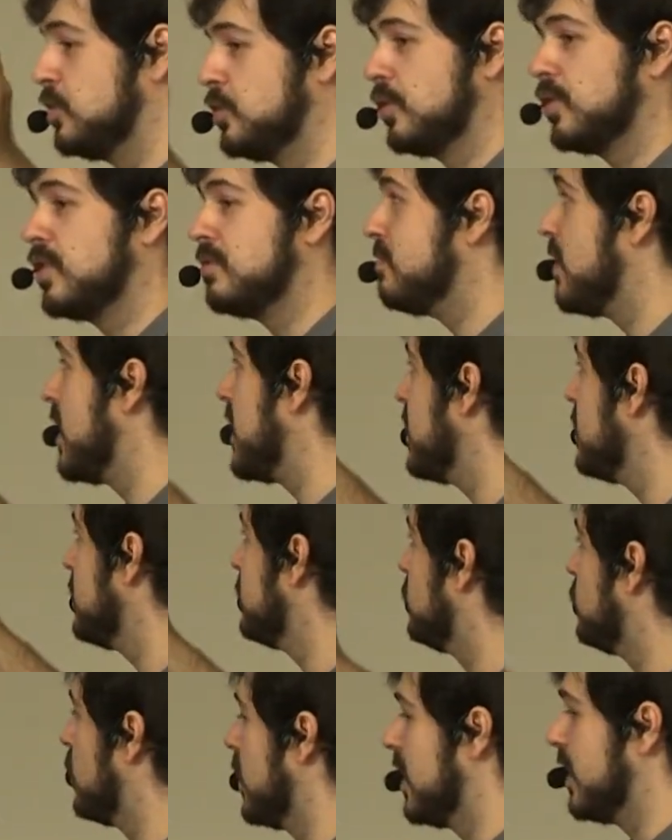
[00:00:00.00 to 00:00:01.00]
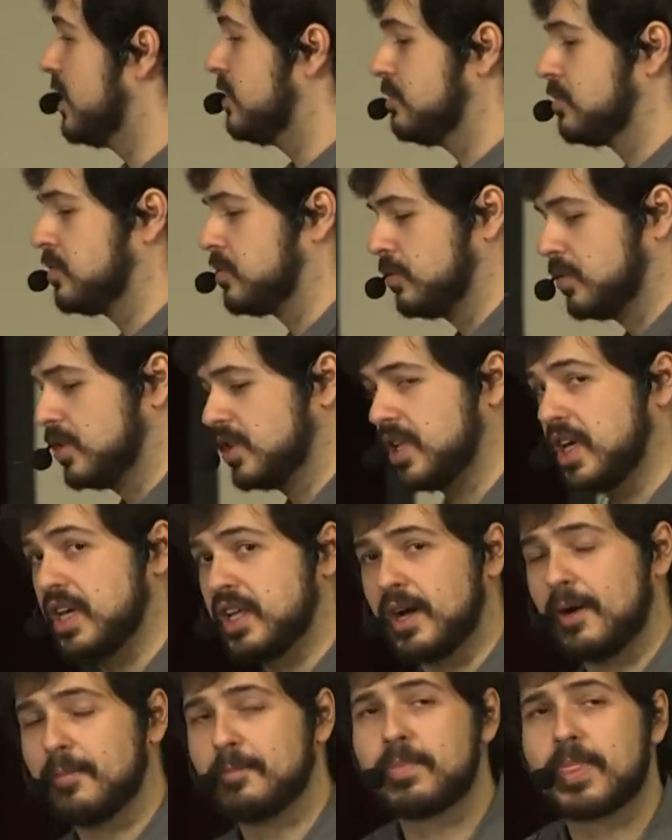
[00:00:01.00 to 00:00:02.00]
your main way to store
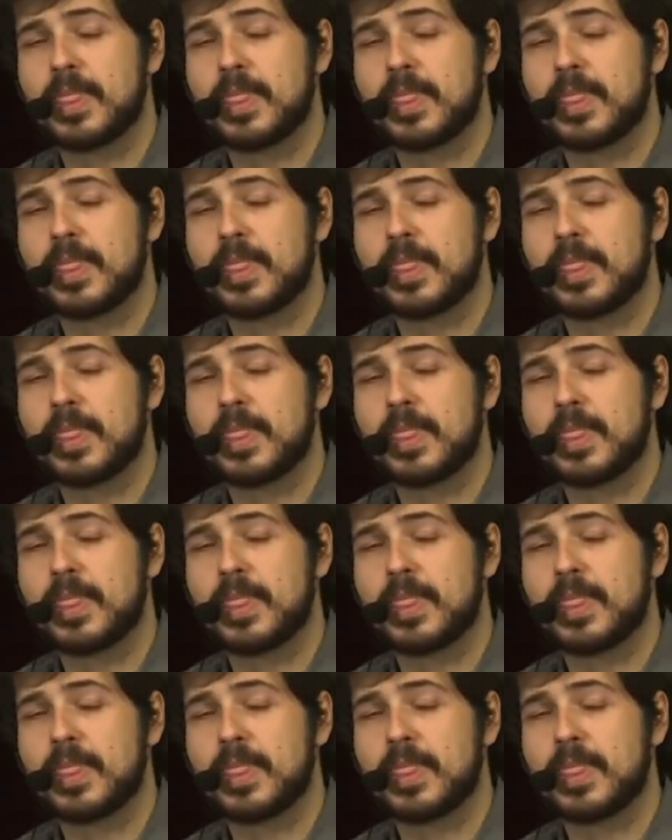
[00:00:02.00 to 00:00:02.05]
data.